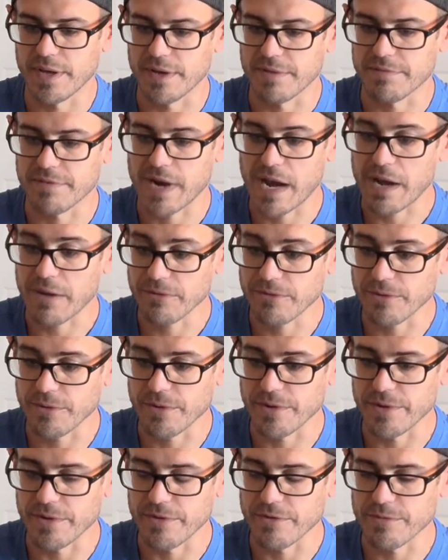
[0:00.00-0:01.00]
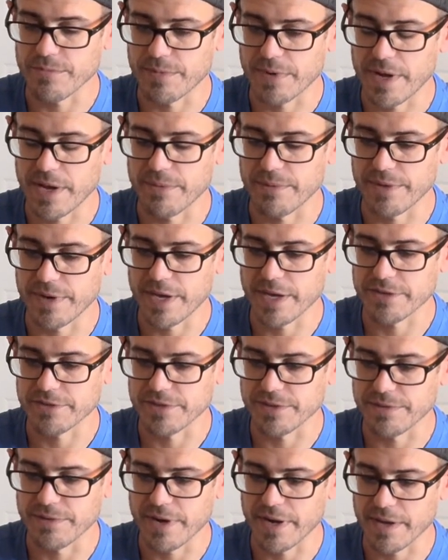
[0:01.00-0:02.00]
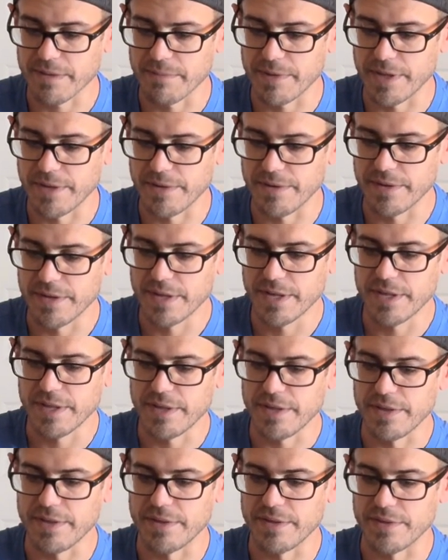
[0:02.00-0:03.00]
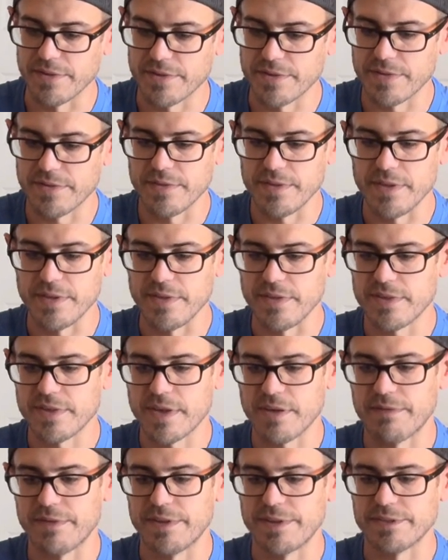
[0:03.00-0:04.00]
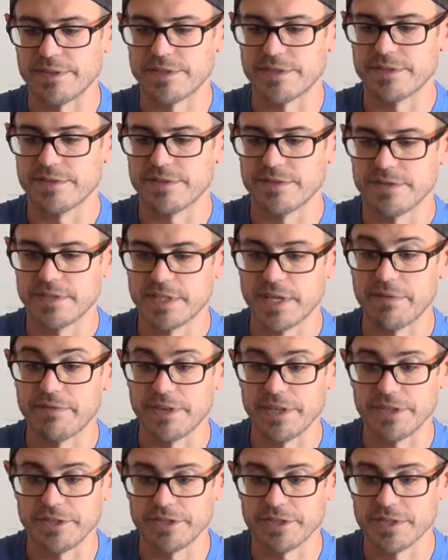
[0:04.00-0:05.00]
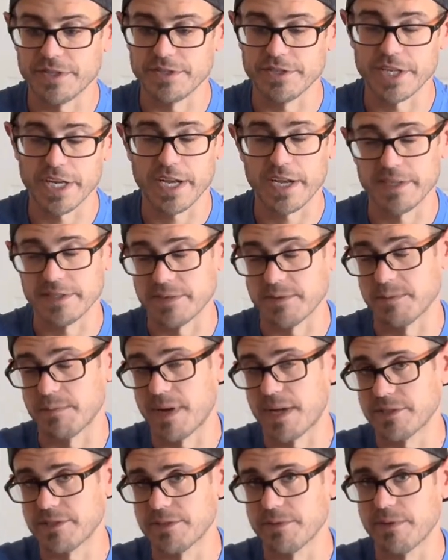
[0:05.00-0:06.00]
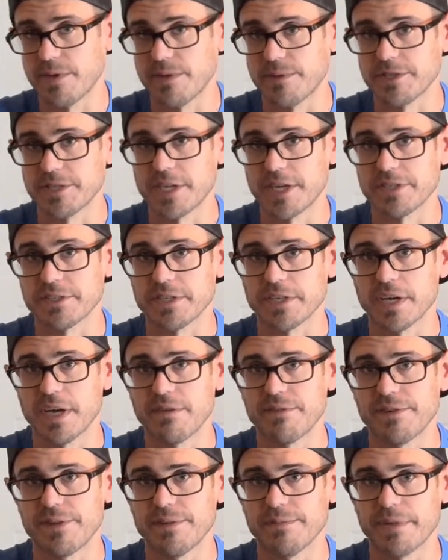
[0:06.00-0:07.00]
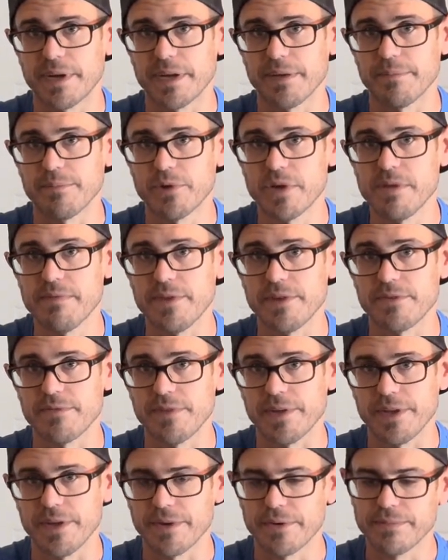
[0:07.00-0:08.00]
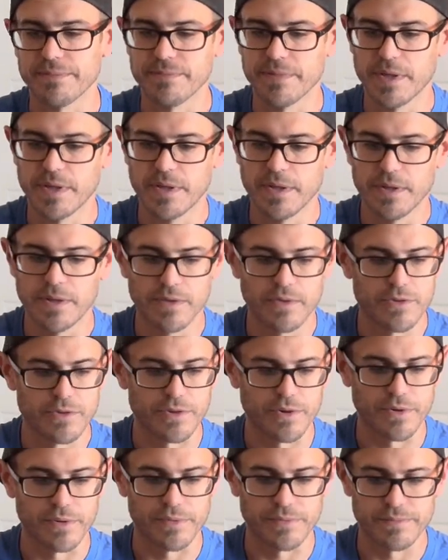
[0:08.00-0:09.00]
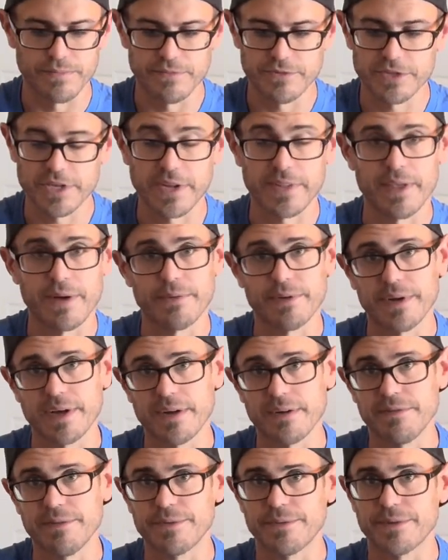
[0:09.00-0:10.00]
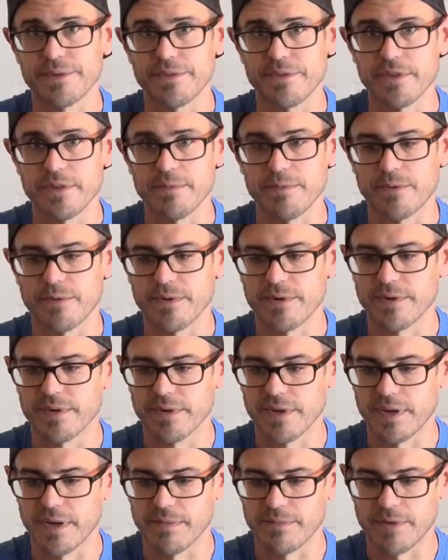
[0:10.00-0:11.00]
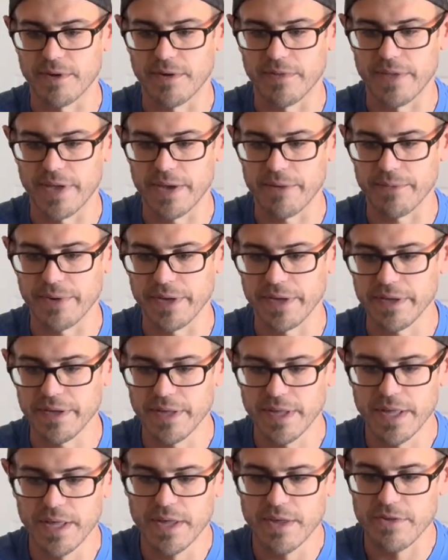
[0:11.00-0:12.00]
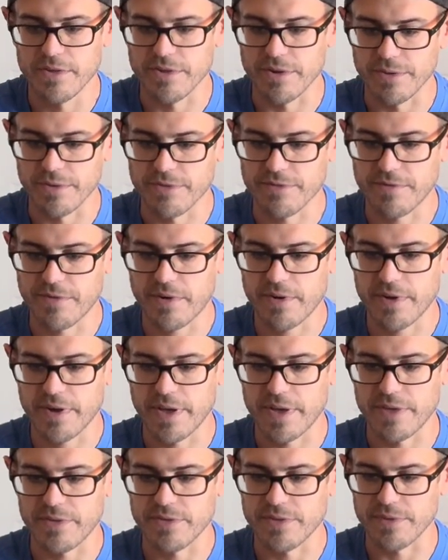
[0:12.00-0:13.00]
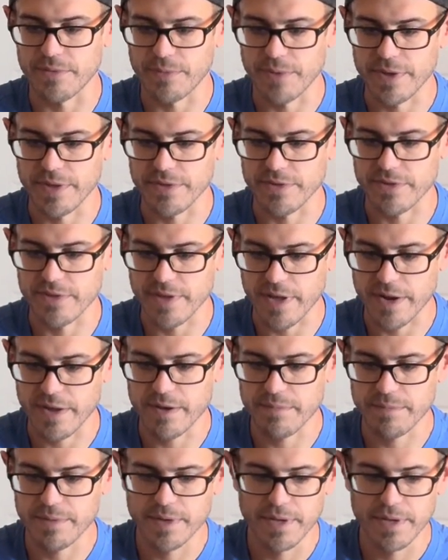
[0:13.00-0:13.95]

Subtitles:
for outdoor use, what I would actually recommend is the 7-inch J Concepts Monster Wing, which I actually covered in my previous video. So check that one out if you want to see more on that wing. So as far as the wing setup,